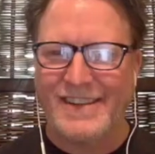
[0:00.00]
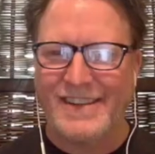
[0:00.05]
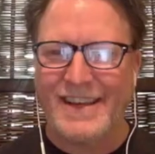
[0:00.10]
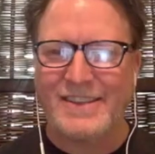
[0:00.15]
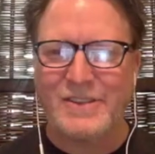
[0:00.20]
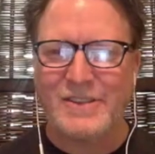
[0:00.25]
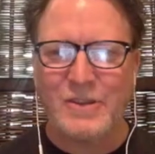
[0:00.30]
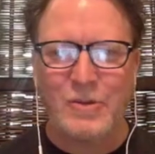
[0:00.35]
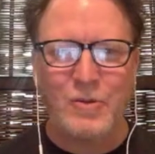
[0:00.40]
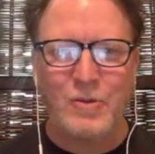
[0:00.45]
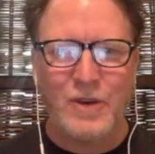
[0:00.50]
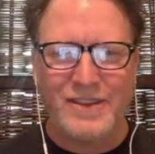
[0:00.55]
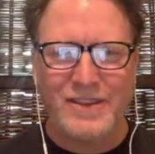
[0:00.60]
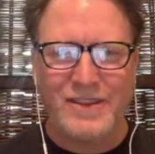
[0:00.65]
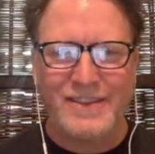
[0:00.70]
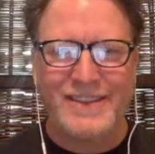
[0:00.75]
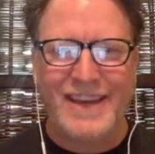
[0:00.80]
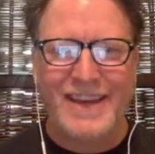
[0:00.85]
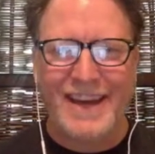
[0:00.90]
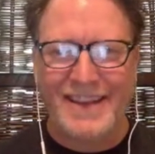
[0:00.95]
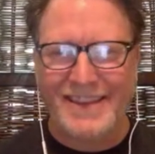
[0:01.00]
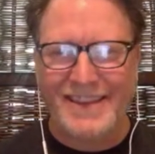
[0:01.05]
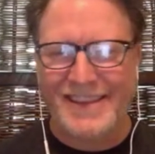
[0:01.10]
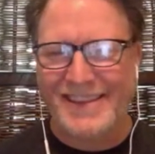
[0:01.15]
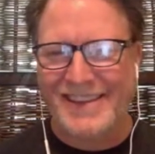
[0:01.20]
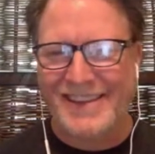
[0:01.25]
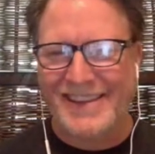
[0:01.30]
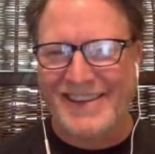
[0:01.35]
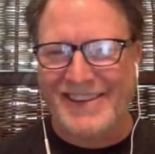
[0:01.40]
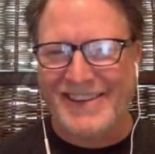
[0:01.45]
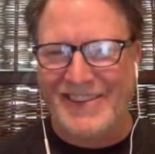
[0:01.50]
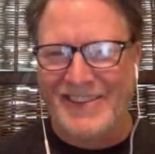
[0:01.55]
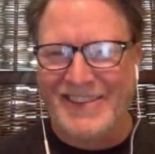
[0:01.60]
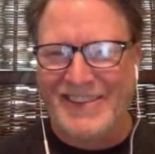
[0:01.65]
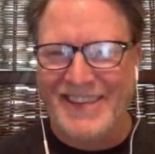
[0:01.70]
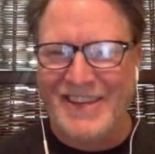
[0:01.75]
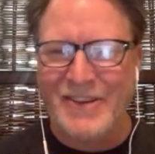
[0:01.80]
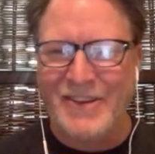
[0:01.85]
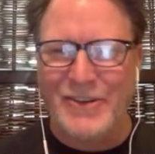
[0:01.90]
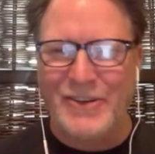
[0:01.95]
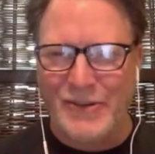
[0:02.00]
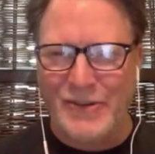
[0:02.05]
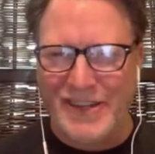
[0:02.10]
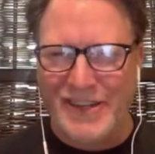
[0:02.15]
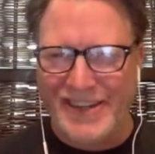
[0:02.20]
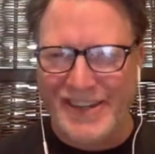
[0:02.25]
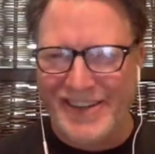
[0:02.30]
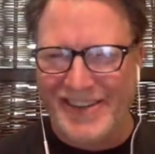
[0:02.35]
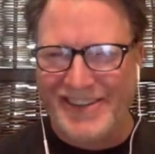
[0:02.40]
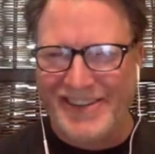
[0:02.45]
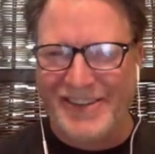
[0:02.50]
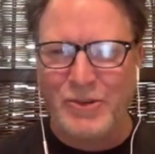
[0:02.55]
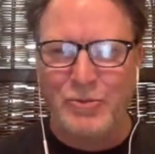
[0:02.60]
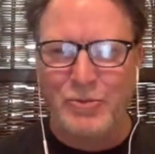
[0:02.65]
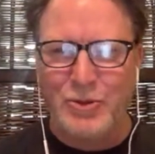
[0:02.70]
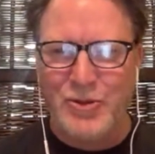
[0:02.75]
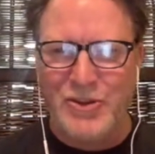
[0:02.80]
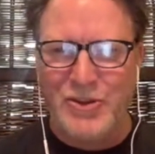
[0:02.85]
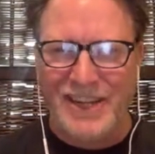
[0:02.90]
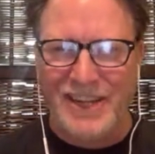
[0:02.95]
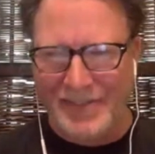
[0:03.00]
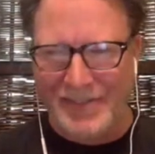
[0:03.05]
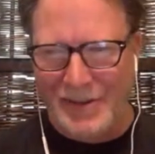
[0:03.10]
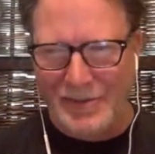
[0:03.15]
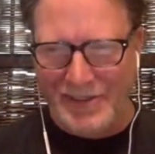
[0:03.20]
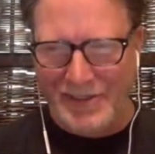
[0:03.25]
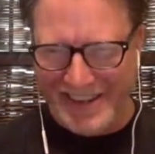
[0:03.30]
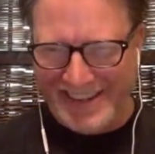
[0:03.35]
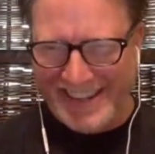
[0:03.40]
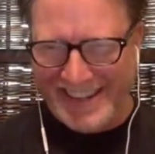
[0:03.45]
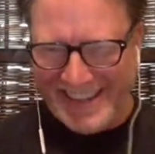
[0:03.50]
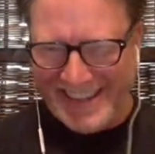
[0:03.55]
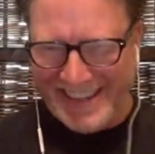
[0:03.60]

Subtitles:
That's the one sad thing that you're doing. You're ruining everybody.